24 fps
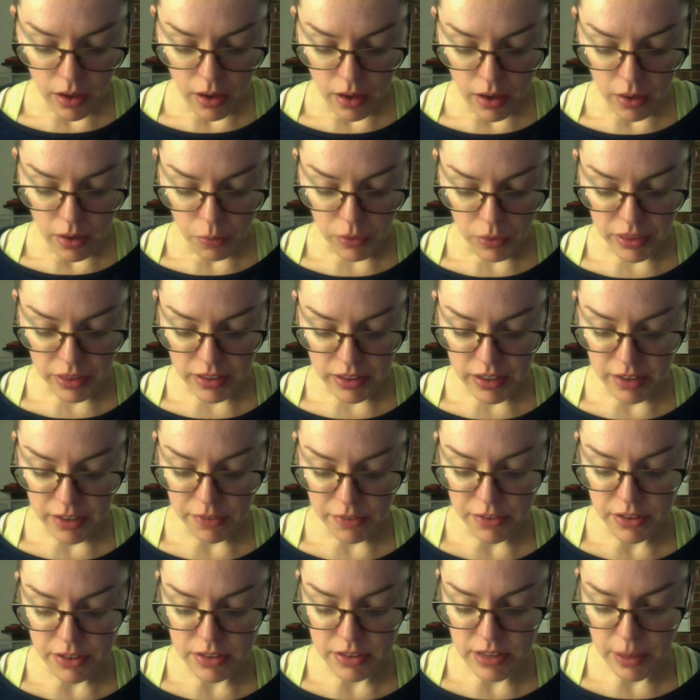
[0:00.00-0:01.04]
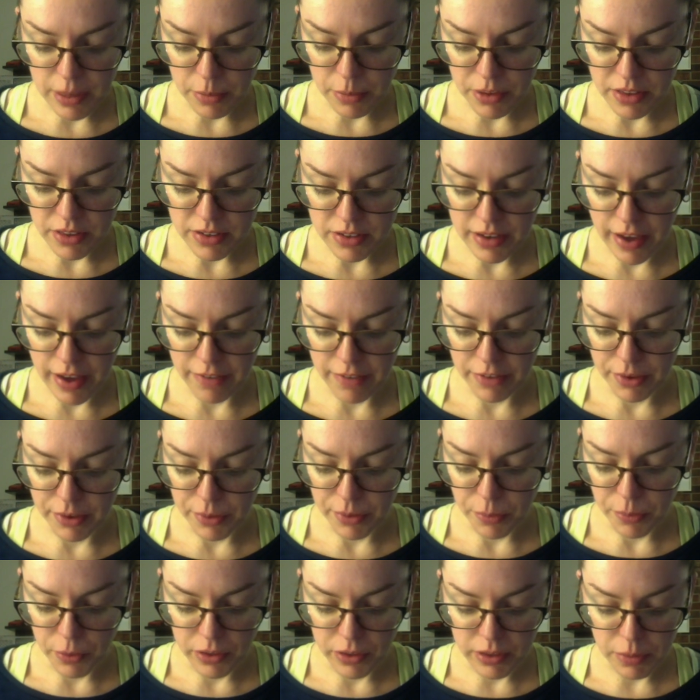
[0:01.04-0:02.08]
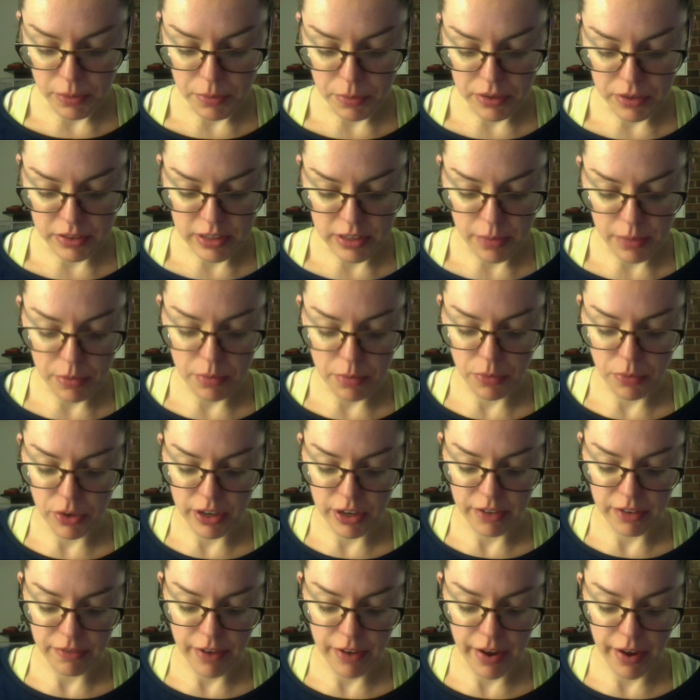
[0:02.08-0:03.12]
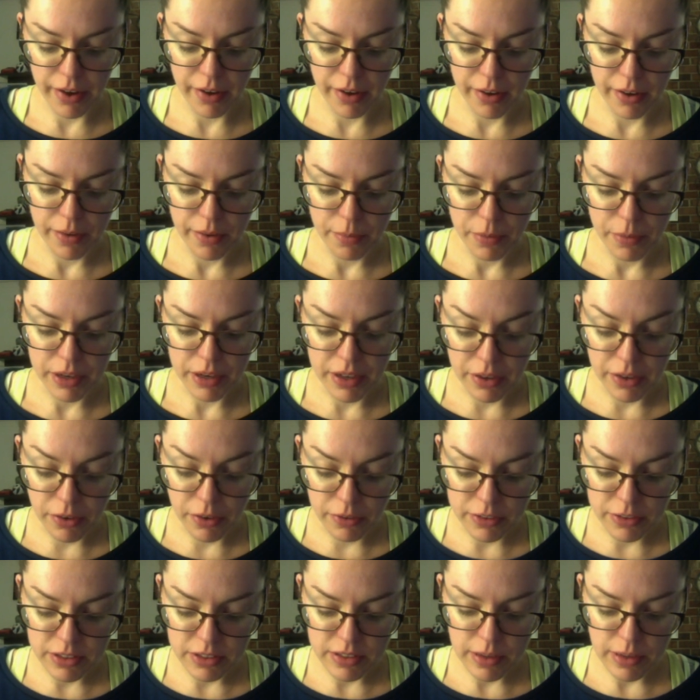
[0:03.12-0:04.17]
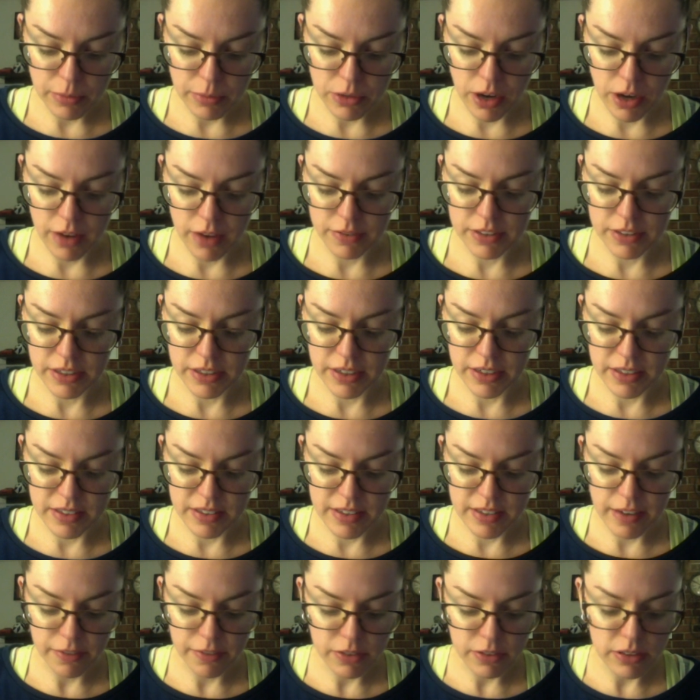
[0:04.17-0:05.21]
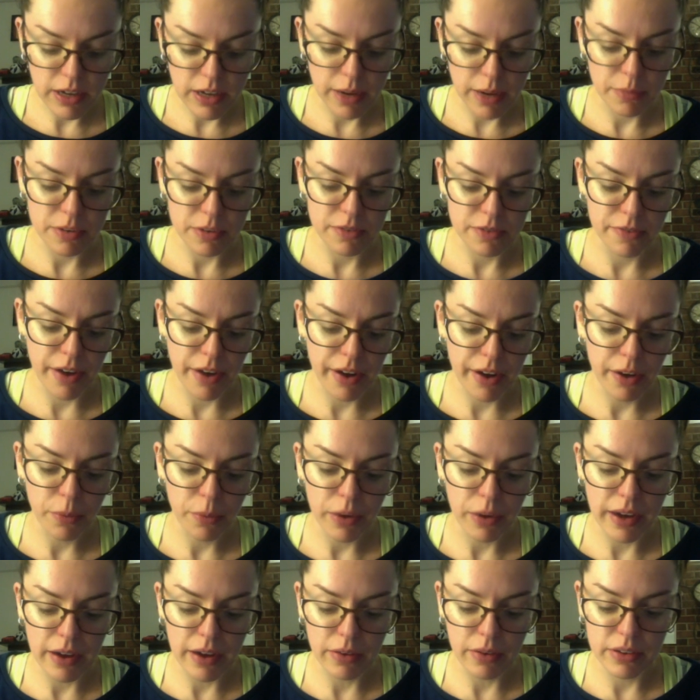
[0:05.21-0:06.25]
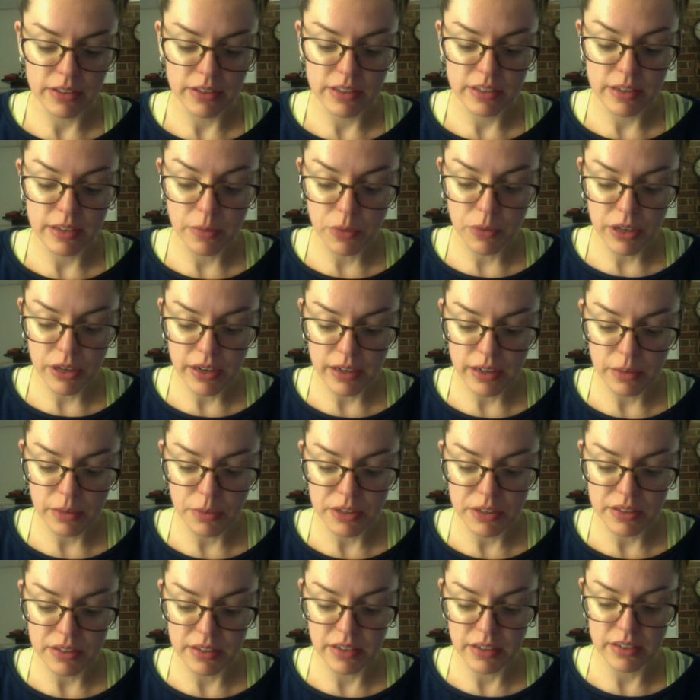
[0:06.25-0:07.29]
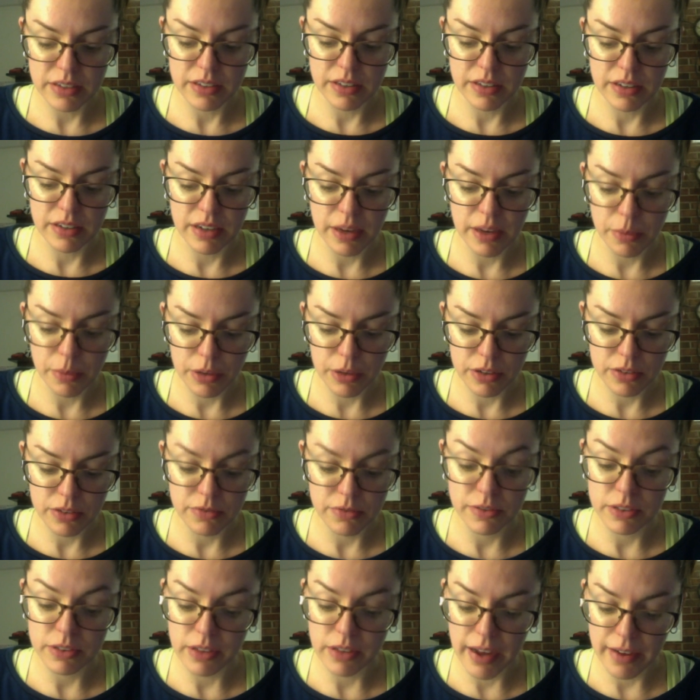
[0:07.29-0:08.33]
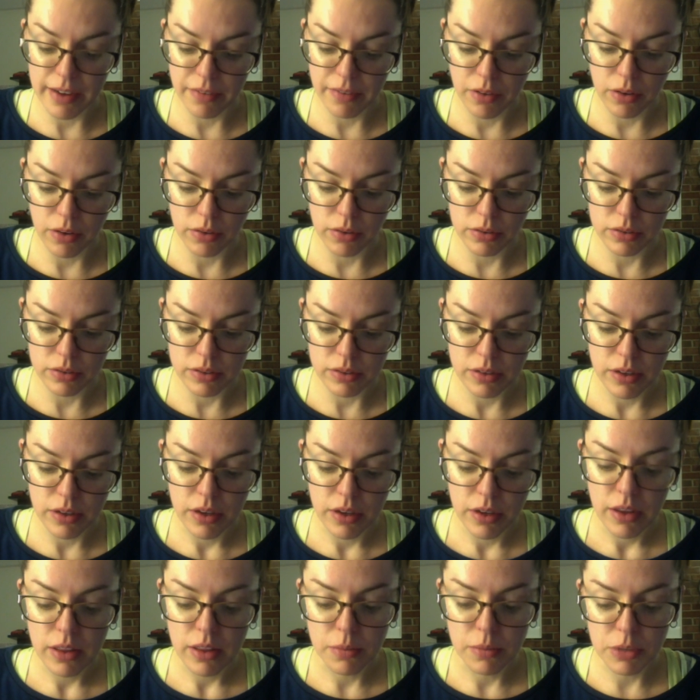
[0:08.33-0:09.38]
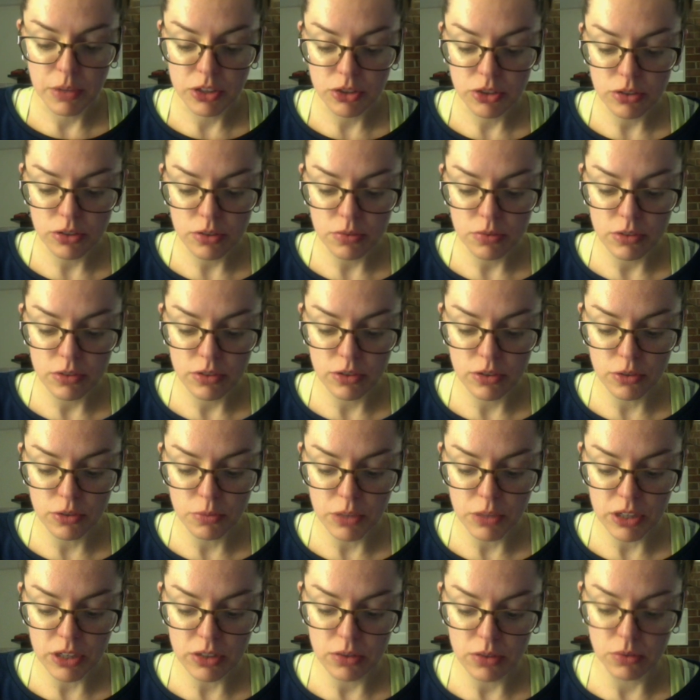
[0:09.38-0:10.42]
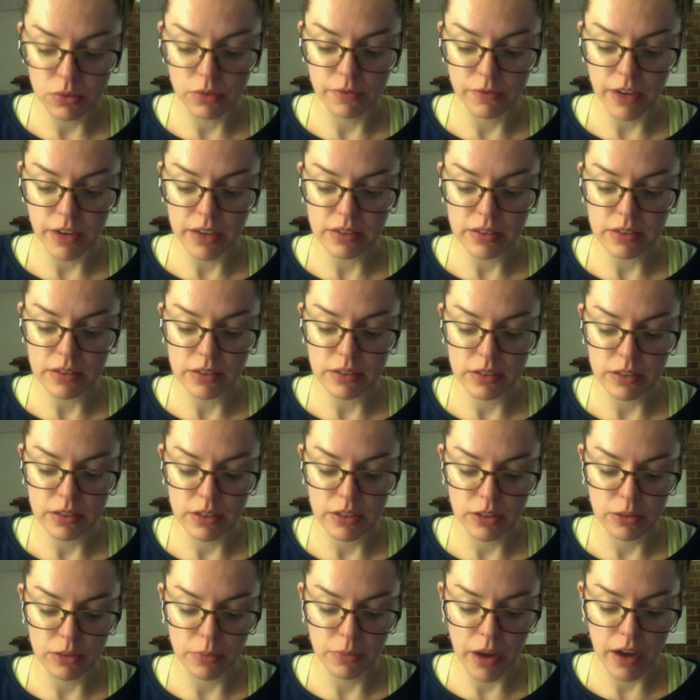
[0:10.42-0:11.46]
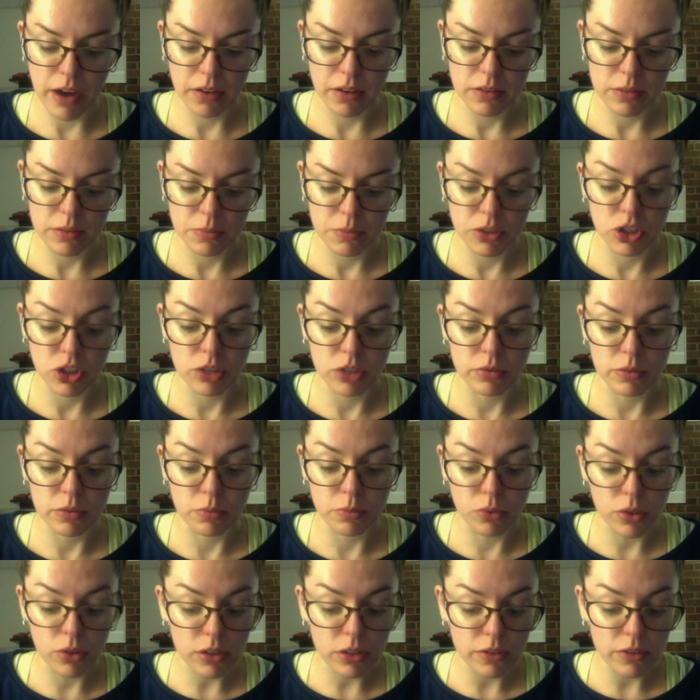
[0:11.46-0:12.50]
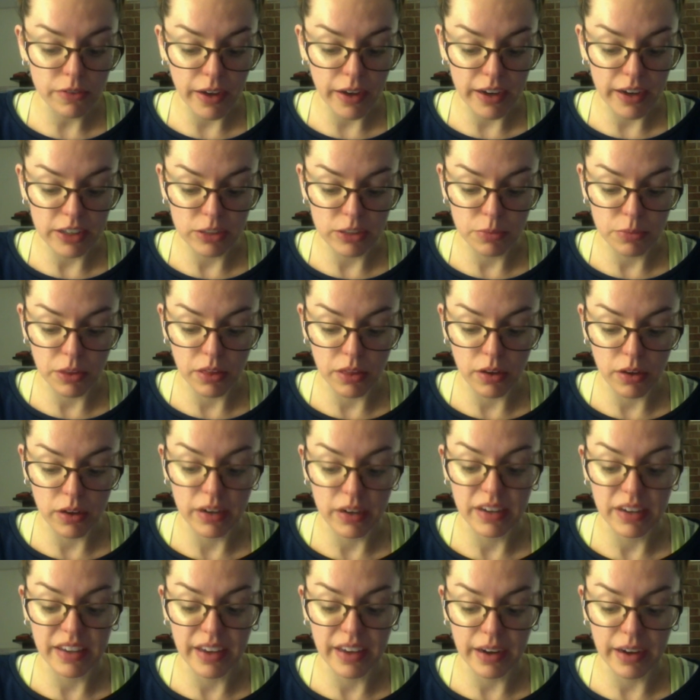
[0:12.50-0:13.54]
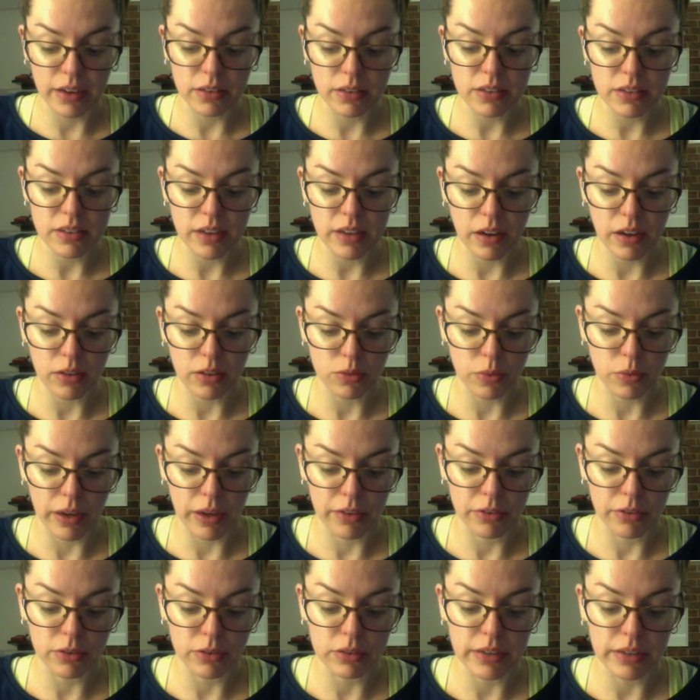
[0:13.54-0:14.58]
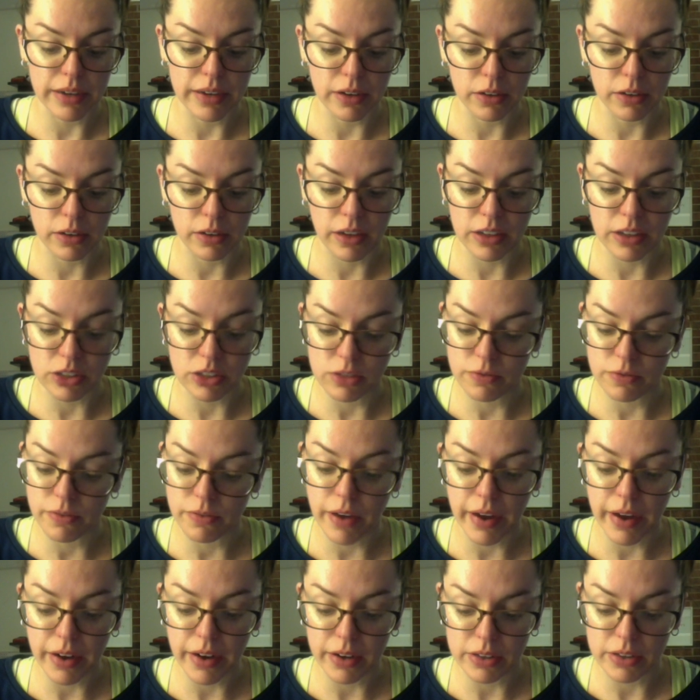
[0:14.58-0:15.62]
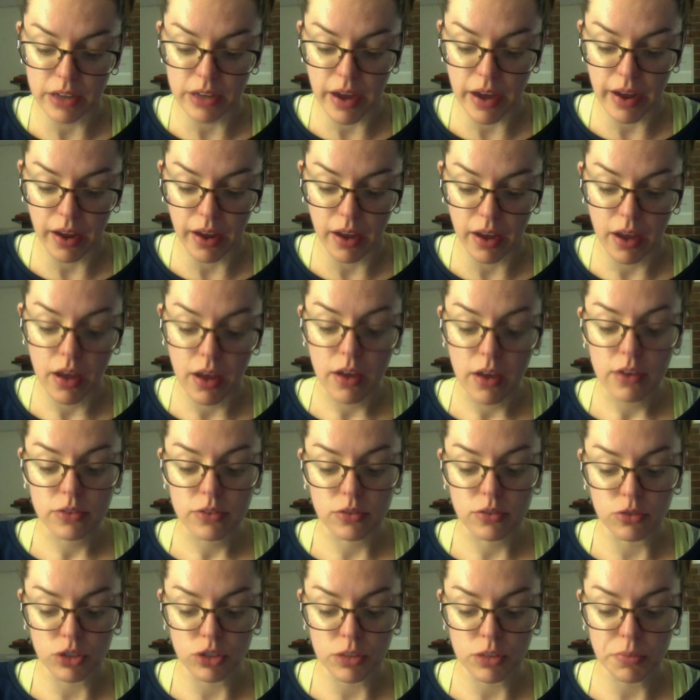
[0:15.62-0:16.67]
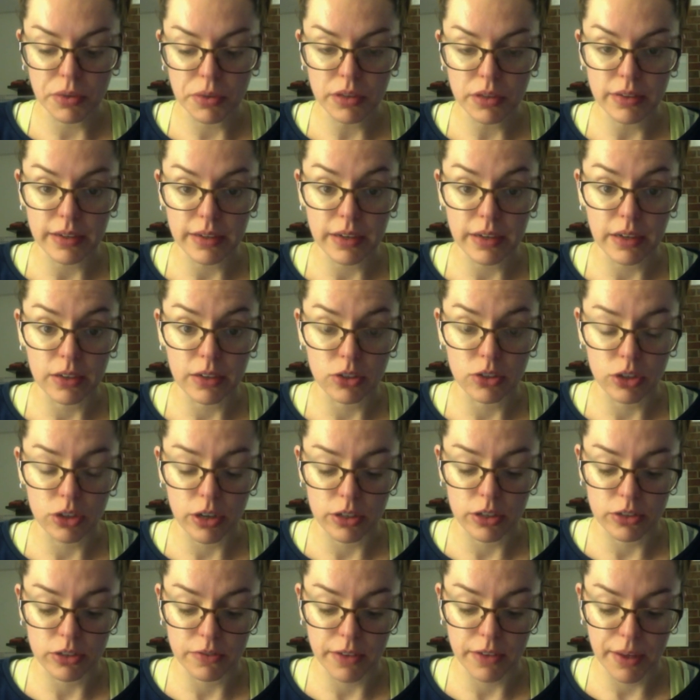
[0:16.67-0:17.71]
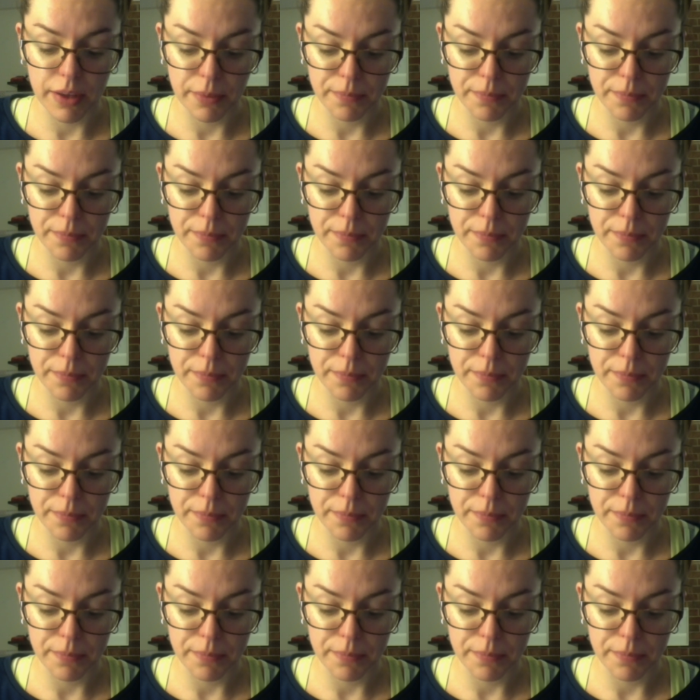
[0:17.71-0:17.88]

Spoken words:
When Liddy first came to the tavern, Willie built up the morning fire, but he overslept often, and several times the fire went out and someone had to be sent to the neighbors for live coals. The mistress was too mean to invest in a tinderbox, but she was mortified to be thought a careless housewife who let her kitchen fire die, so she put Liddy in charge of it.